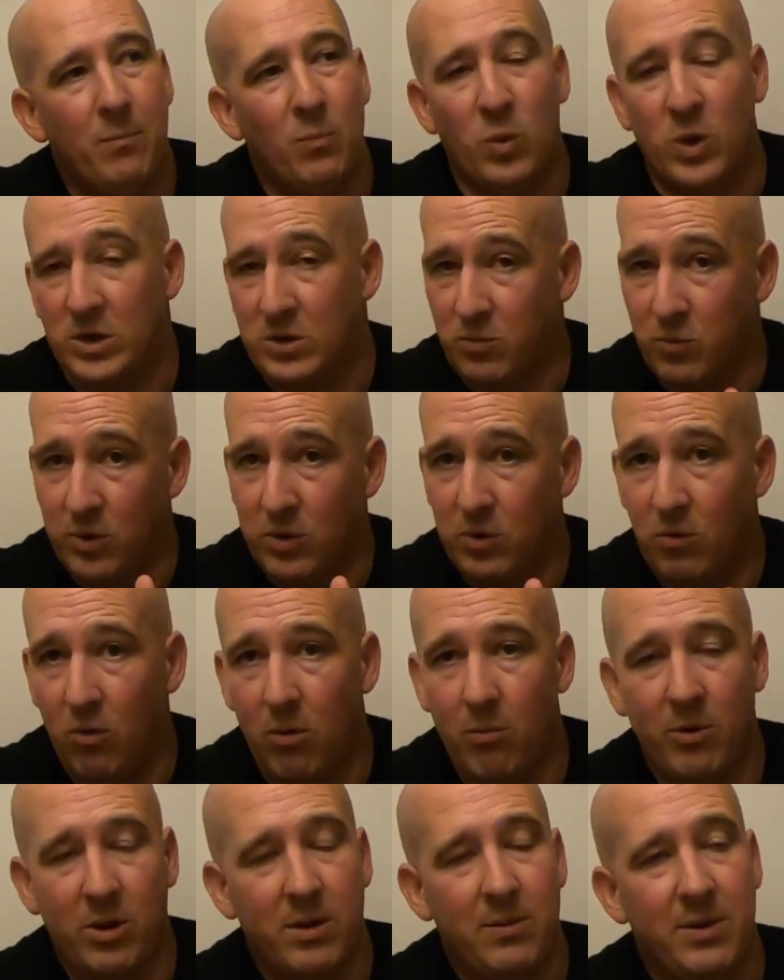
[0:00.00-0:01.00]
which would
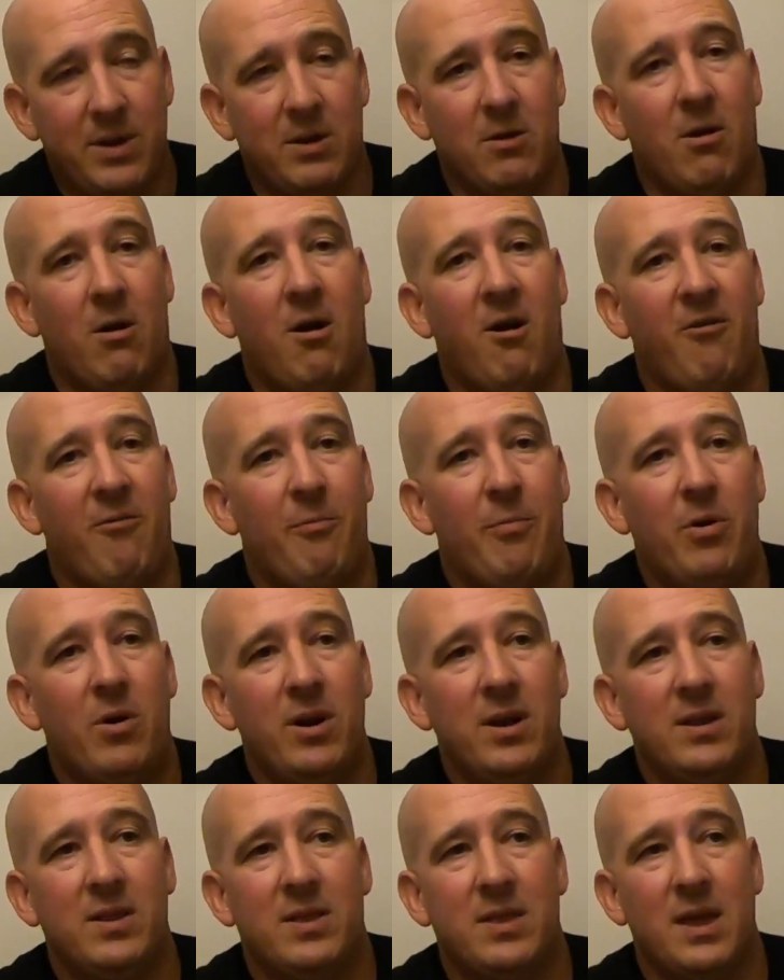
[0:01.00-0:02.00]
normally be an
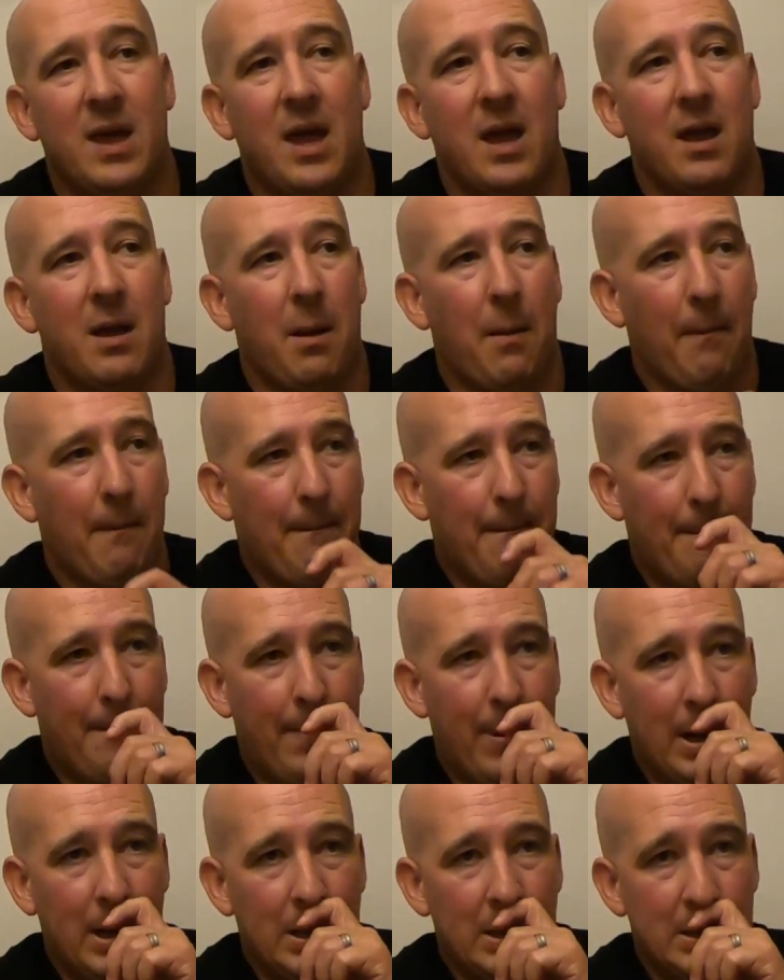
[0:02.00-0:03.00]
off-putting
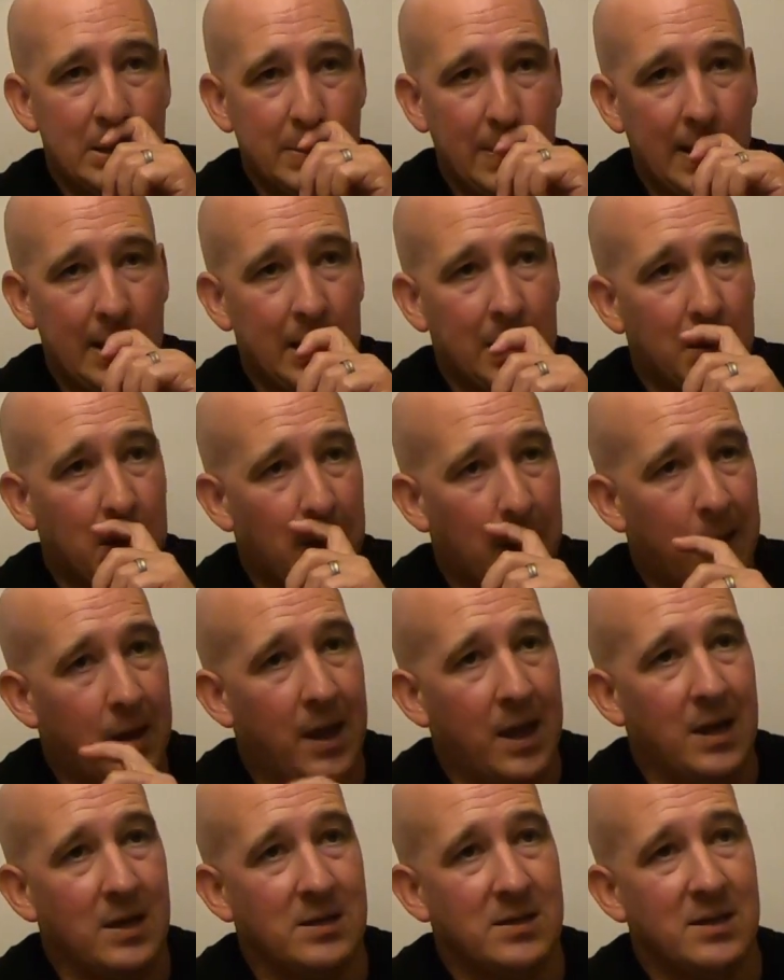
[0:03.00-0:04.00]
thing, but in this particular
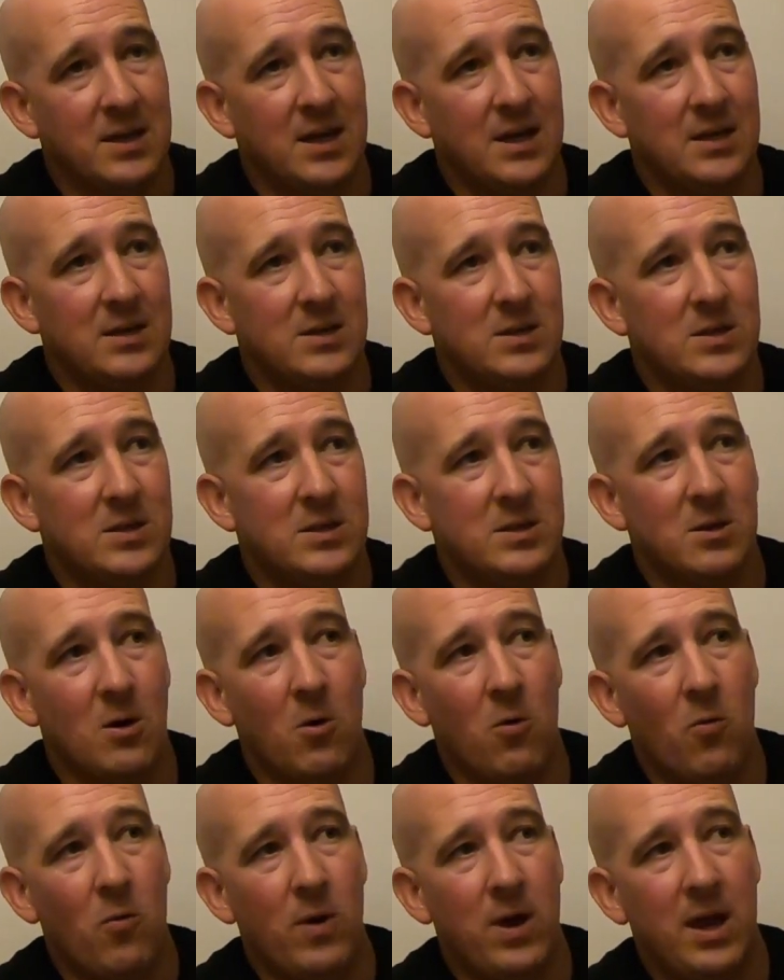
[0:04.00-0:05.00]
case, it's
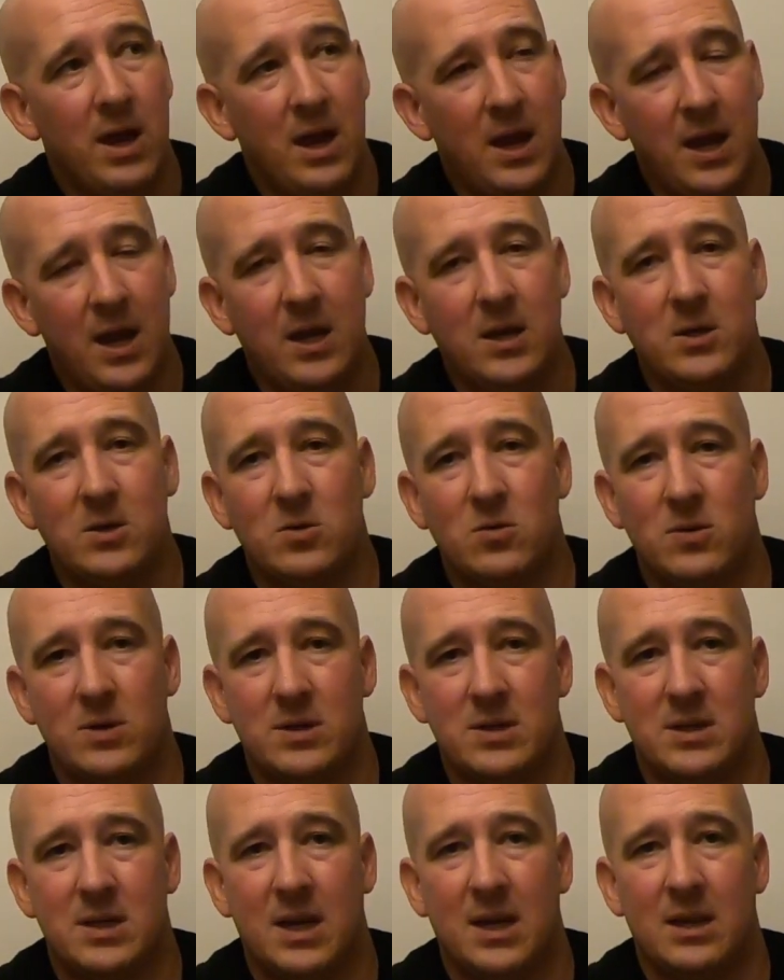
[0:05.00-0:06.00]
so
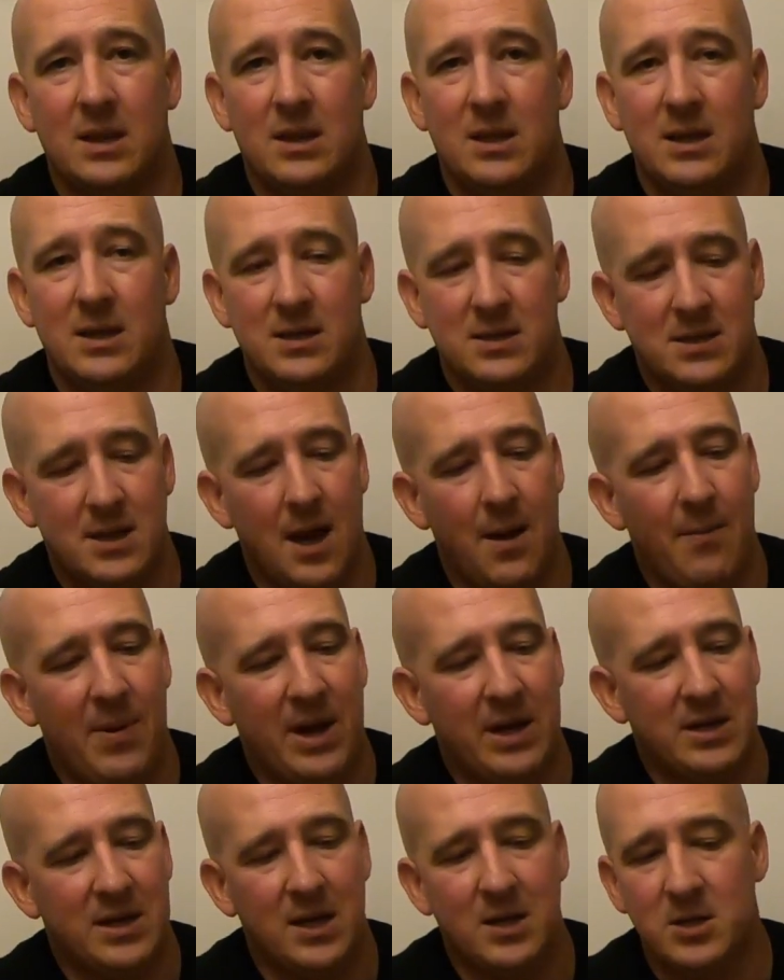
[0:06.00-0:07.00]
interesting that it's got
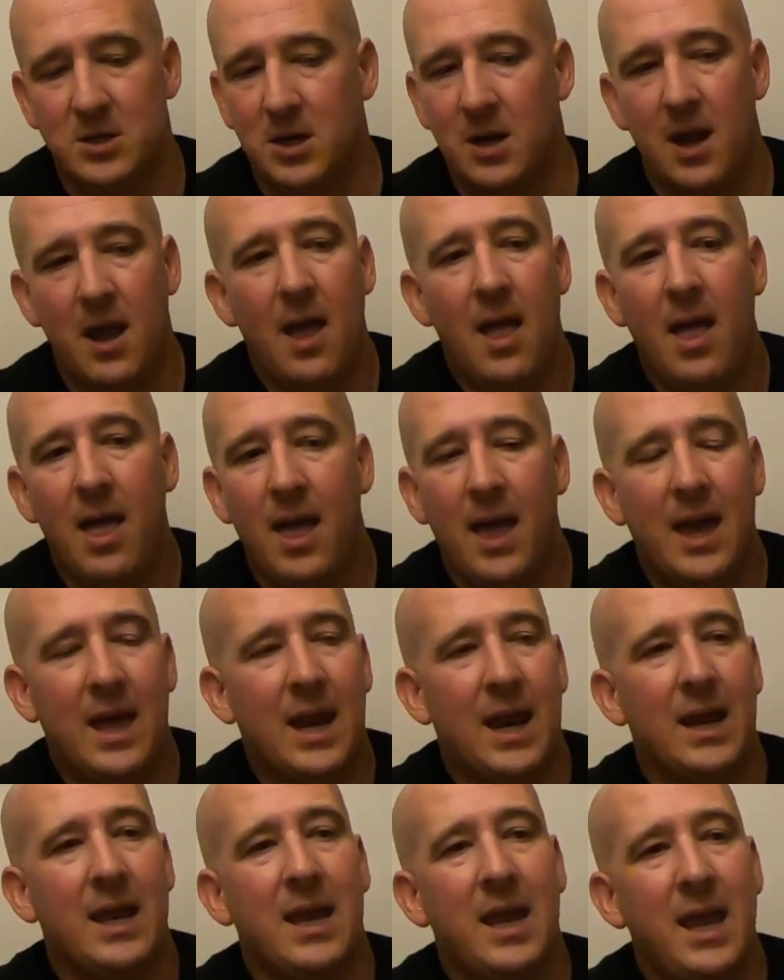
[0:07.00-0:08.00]
my attention,
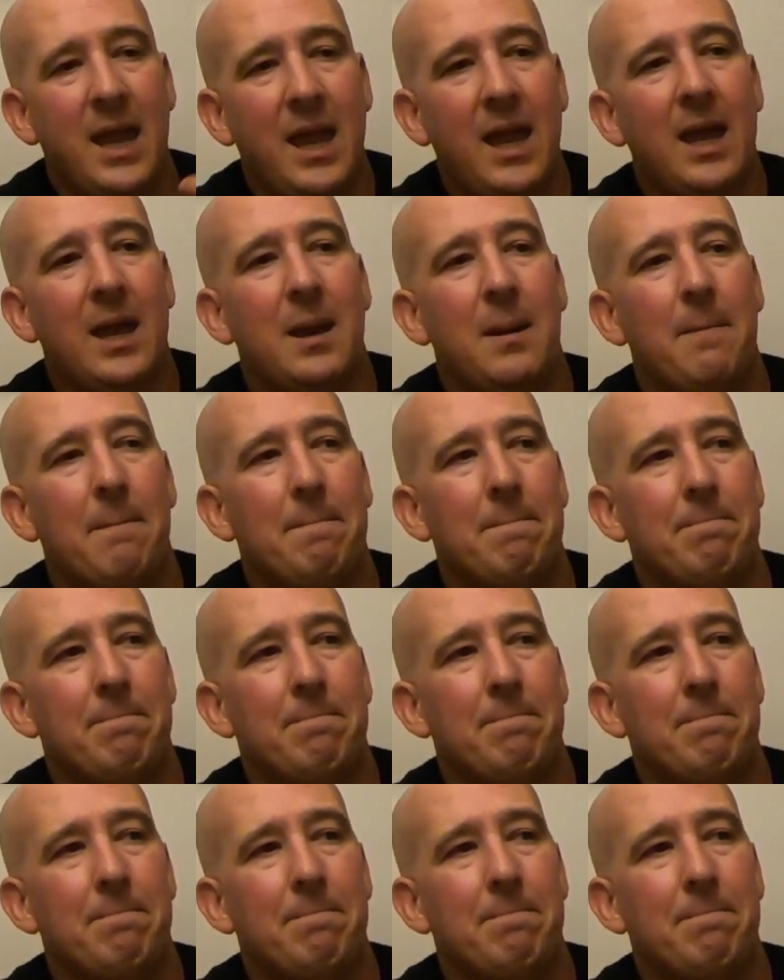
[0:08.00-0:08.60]
and I can't,